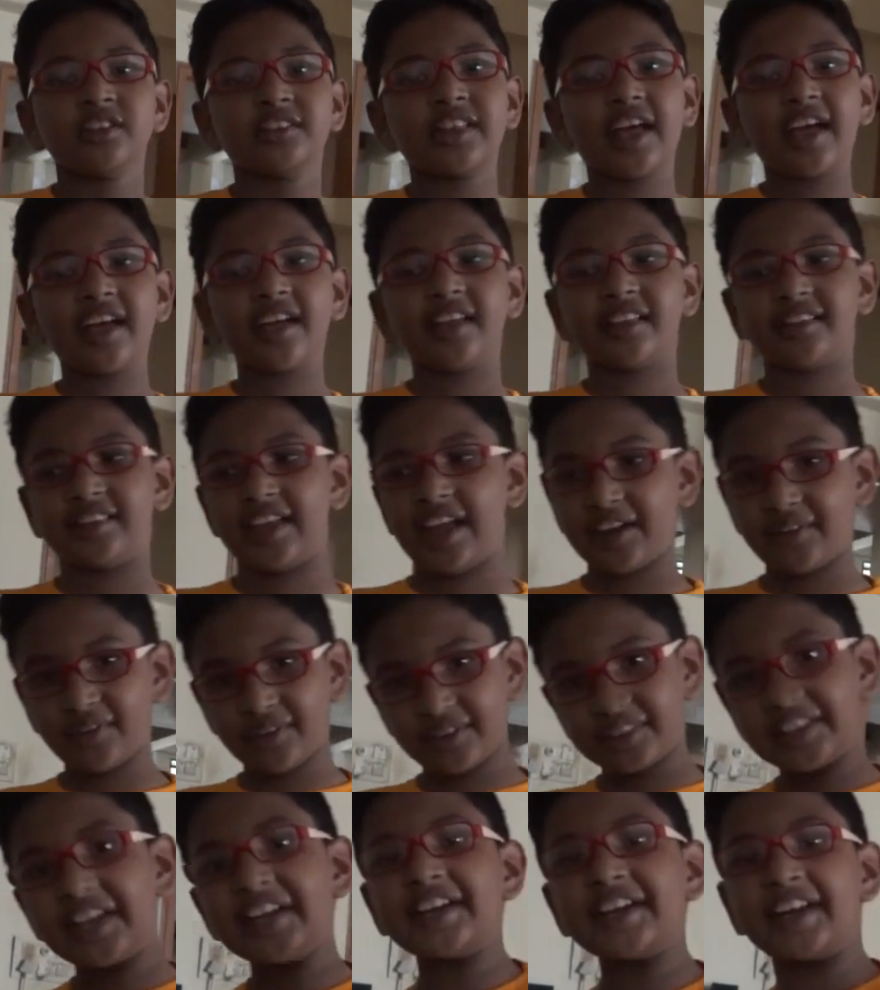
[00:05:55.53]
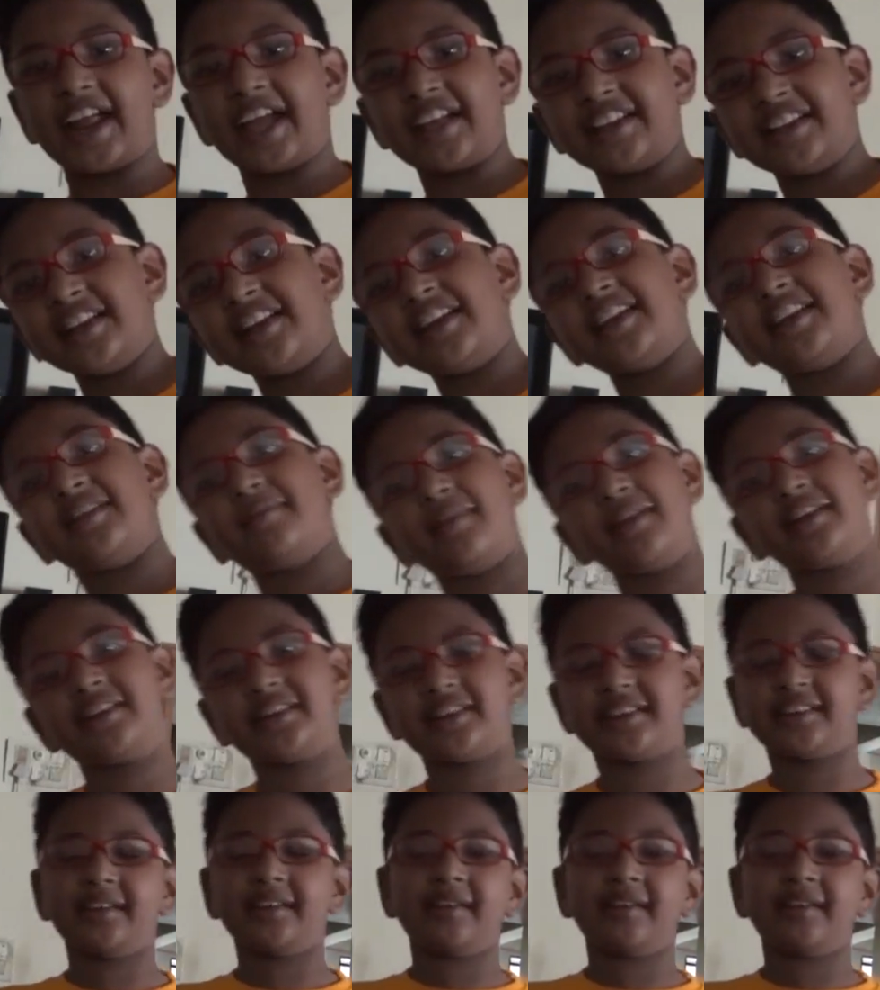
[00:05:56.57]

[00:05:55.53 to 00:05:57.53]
That was a tragedy, but